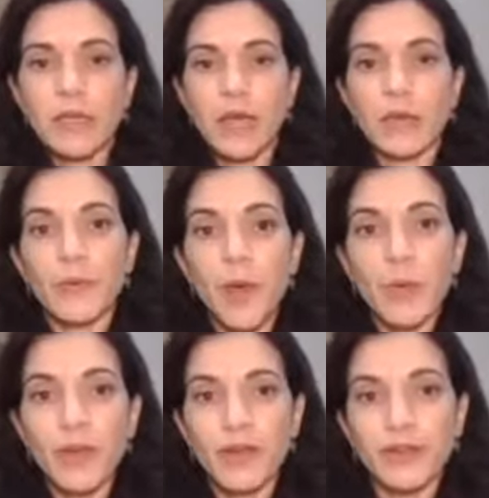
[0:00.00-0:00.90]
kind of
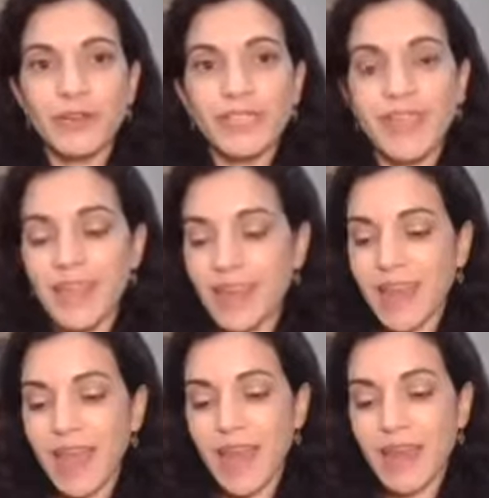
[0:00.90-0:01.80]
rub it on your
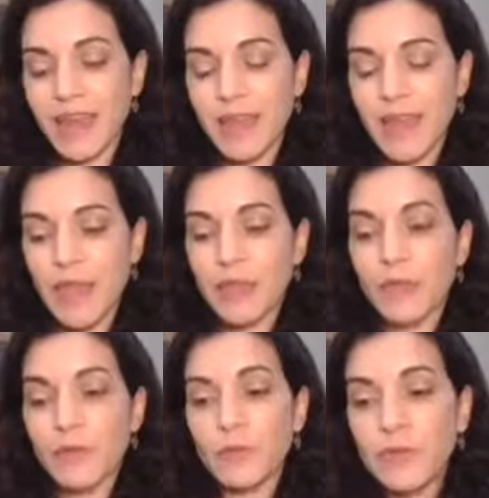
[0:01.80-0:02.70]
skin. And
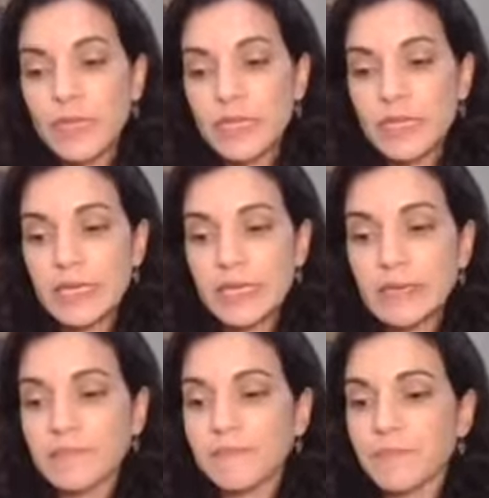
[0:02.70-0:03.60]
they're
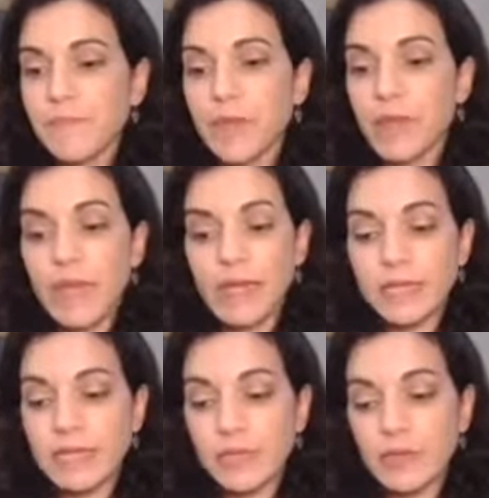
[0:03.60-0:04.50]
really
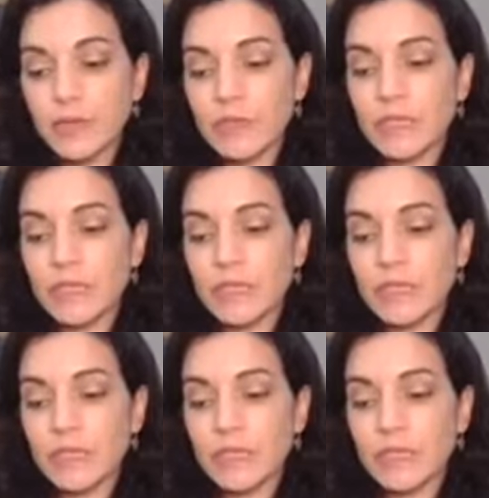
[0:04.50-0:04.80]
nice to use.